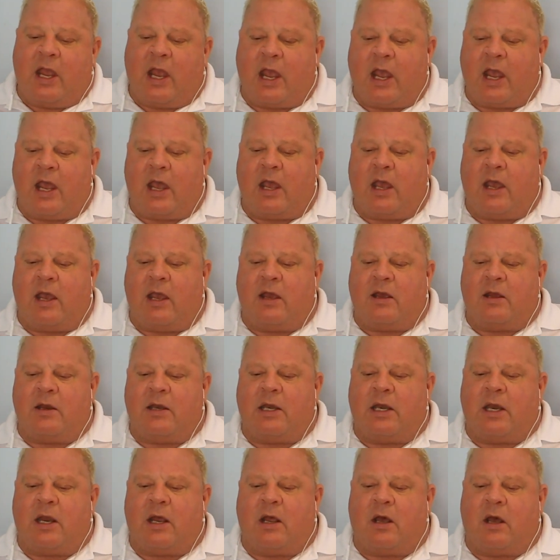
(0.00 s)

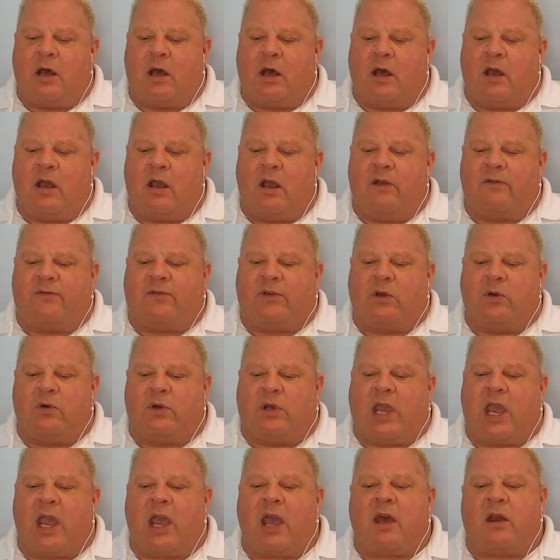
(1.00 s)
And if you
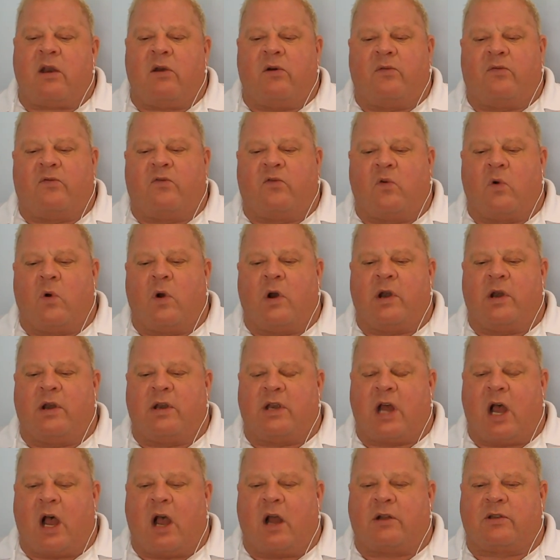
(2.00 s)
can't afford a
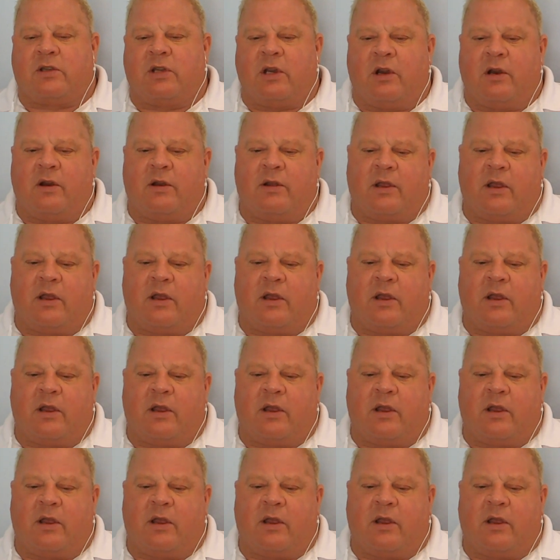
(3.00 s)
doctor,